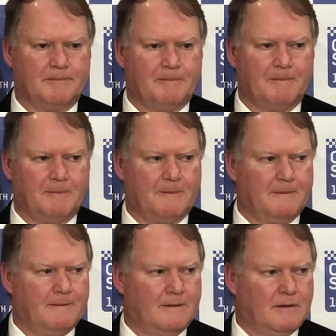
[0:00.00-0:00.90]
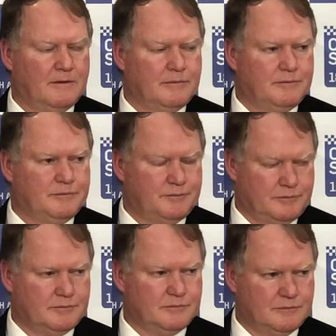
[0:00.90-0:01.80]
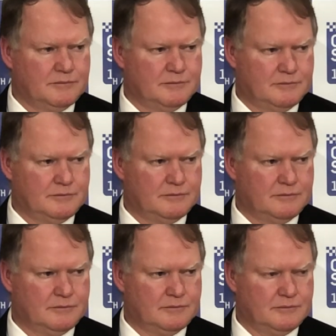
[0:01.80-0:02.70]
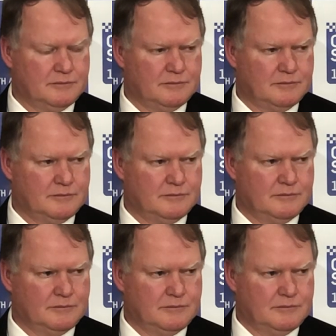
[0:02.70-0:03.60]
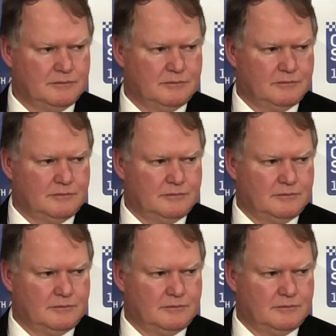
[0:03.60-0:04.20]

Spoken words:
(silence)